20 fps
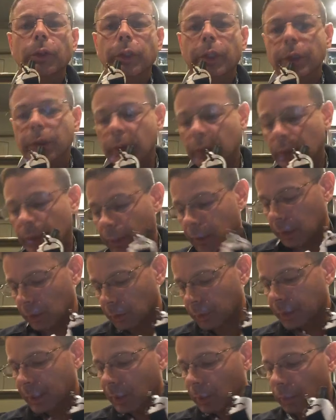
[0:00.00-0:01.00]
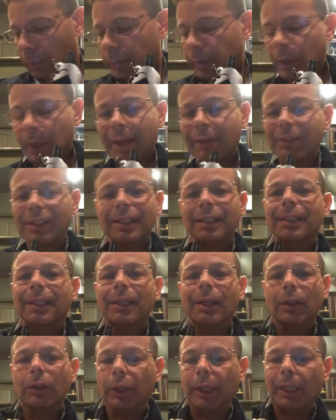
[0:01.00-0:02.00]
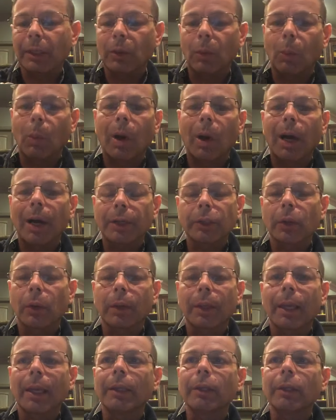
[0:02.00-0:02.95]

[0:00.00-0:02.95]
because you don't have to sit here and look at your watch, okay?